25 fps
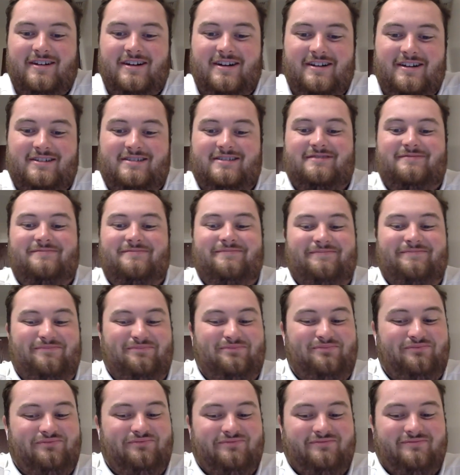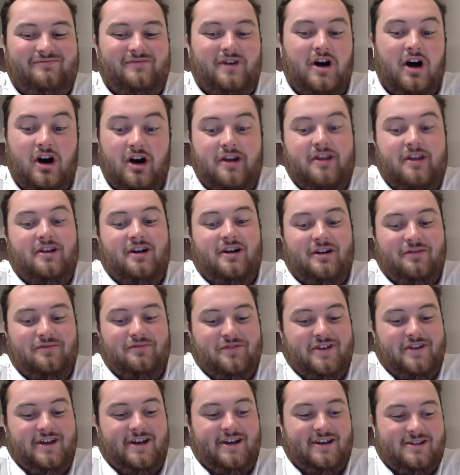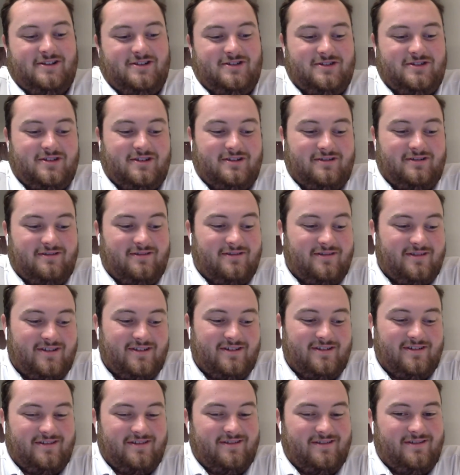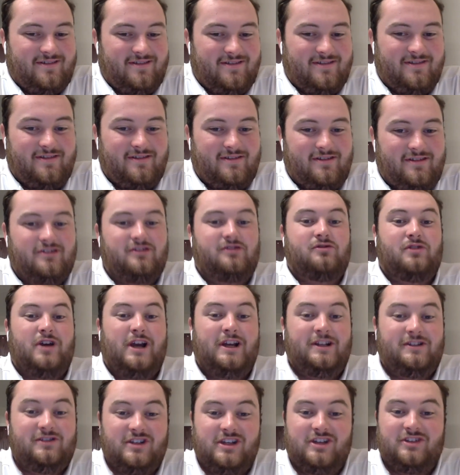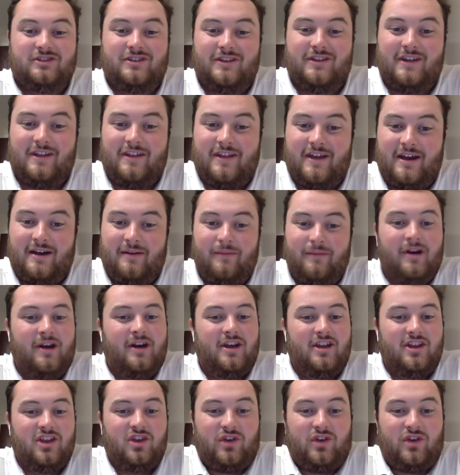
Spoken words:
on and off the ice. So great season to them.